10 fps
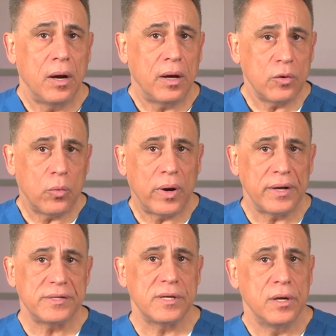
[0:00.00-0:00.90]

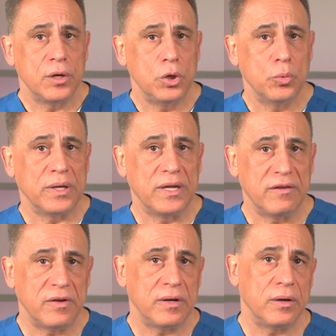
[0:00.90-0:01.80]
Otherwise, you were
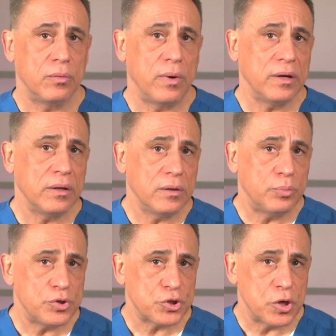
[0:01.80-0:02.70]
given regular
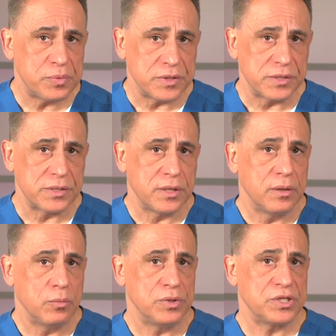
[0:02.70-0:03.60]
prescriptions,
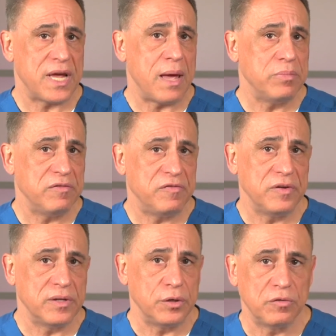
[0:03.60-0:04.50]
which can be
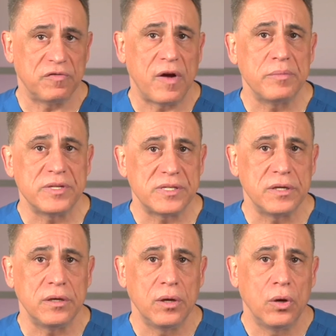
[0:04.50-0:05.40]
filled at your
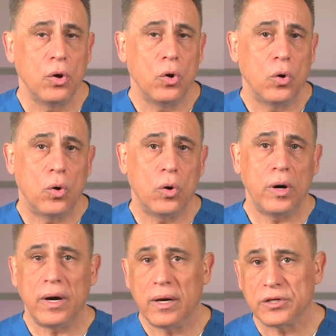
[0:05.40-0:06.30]
pharmacy
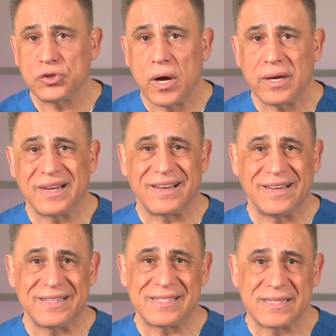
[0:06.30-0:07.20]
or
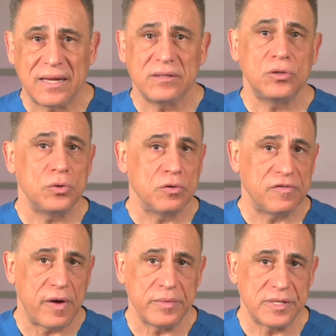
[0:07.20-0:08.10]
electronically sent to your
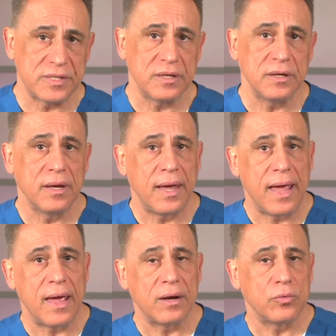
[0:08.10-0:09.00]
pharmacy
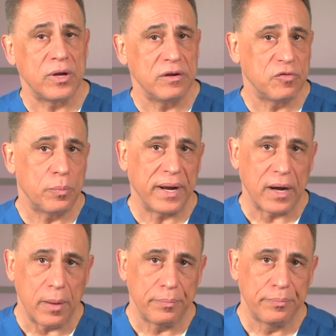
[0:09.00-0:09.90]
and ready for
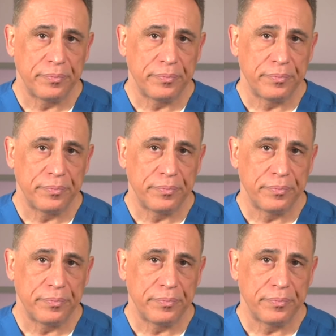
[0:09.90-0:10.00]
pickup.